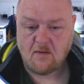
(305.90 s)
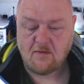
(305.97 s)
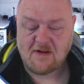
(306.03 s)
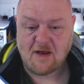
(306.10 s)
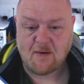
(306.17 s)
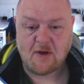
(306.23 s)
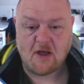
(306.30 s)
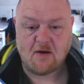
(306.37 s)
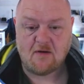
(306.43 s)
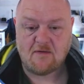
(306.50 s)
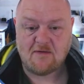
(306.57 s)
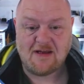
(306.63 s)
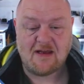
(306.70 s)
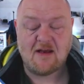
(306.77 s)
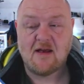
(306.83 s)
There we go, you
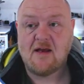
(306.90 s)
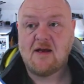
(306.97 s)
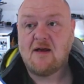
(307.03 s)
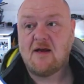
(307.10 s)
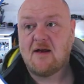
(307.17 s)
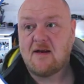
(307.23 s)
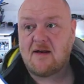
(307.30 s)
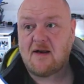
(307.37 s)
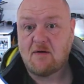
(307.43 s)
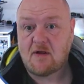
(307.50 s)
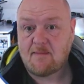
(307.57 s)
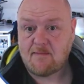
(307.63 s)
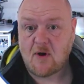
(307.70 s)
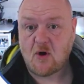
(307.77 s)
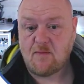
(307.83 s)
see. Now at
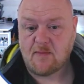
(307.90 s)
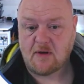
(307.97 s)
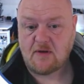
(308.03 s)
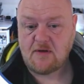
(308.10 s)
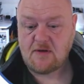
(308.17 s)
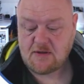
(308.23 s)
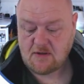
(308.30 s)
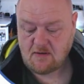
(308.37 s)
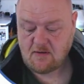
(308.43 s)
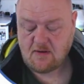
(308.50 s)
the moment,